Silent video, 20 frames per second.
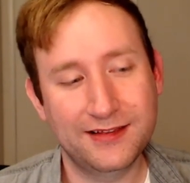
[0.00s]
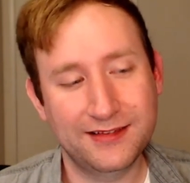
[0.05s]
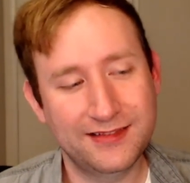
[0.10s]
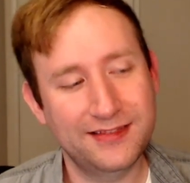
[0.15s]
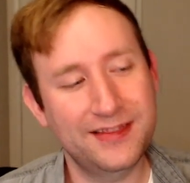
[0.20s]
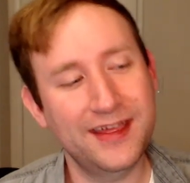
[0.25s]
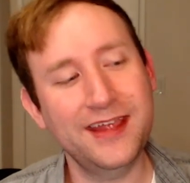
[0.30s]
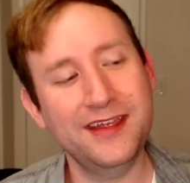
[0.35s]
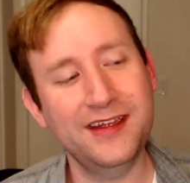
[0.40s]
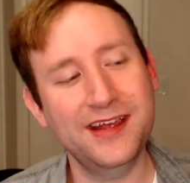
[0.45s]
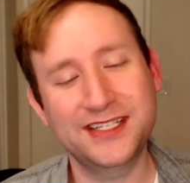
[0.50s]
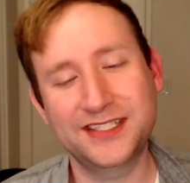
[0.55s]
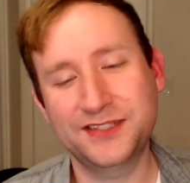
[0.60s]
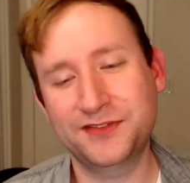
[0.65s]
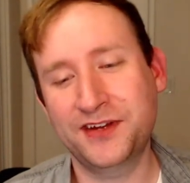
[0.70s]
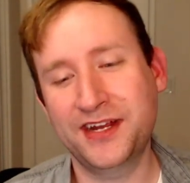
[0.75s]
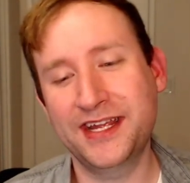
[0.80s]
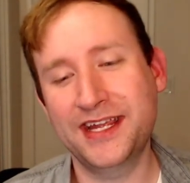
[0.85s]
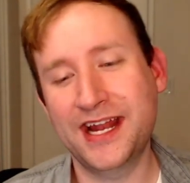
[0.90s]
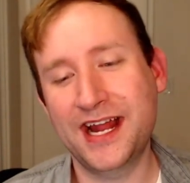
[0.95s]
thank you guys for
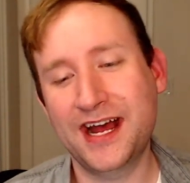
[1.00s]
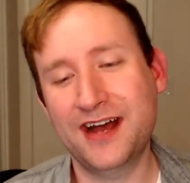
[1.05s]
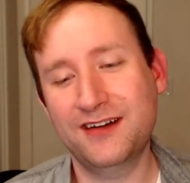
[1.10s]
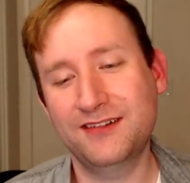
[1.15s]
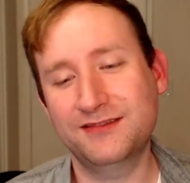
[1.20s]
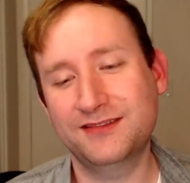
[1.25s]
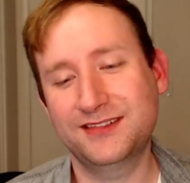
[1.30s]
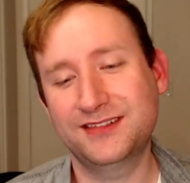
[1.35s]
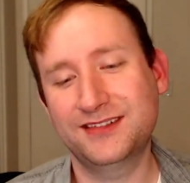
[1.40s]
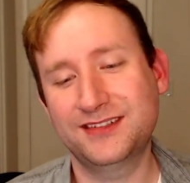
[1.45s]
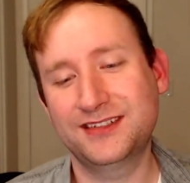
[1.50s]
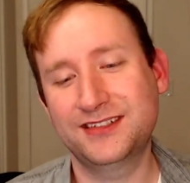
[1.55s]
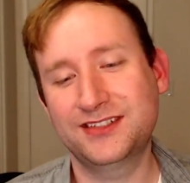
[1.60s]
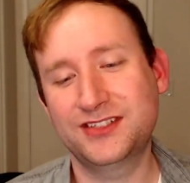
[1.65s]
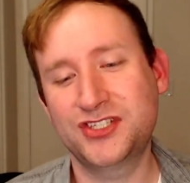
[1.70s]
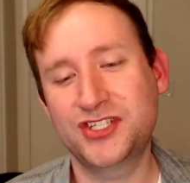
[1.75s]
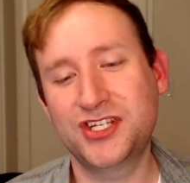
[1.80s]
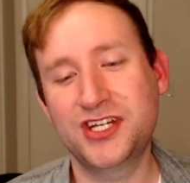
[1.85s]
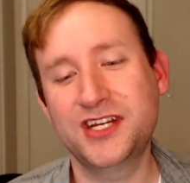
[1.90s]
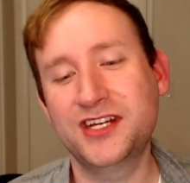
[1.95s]
hanging out.
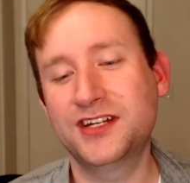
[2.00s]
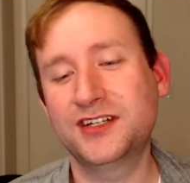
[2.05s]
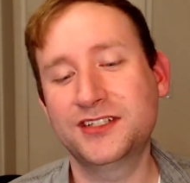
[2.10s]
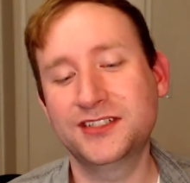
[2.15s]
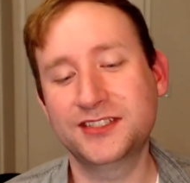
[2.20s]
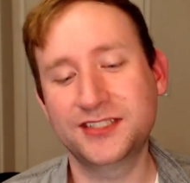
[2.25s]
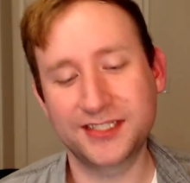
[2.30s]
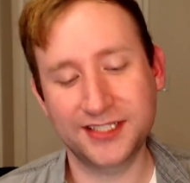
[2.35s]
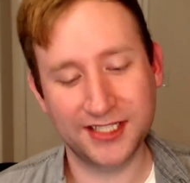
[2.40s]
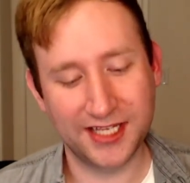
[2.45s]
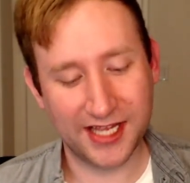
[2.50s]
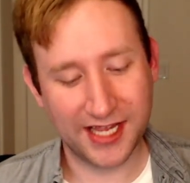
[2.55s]
Cheers.